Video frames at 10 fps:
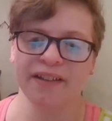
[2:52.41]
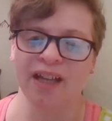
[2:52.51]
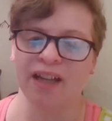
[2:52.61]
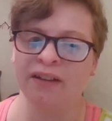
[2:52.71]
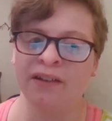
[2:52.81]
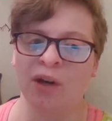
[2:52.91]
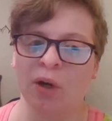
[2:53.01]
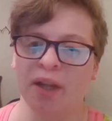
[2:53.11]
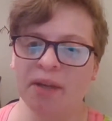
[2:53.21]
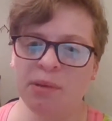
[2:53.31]
And so
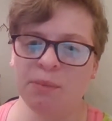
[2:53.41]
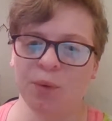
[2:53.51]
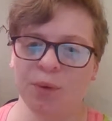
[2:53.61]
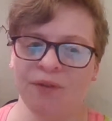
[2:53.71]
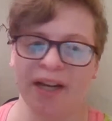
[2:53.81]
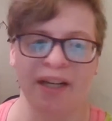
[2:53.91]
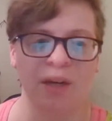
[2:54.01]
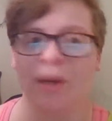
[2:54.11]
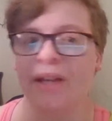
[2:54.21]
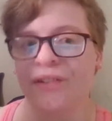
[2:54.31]
like people were finding
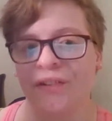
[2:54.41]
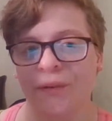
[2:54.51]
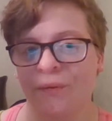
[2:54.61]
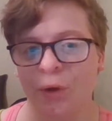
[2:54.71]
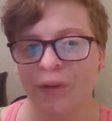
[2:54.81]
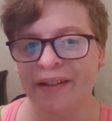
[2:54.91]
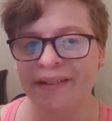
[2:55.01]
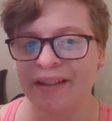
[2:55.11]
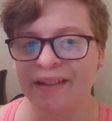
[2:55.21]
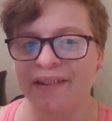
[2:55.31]
ways to subvert the
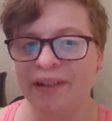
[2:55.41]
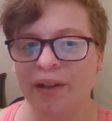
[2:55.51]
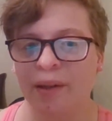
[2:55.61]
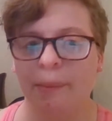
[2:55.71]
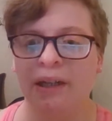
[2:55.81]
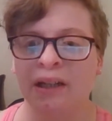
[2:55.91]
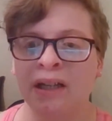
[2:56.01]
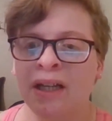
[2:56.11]
system, and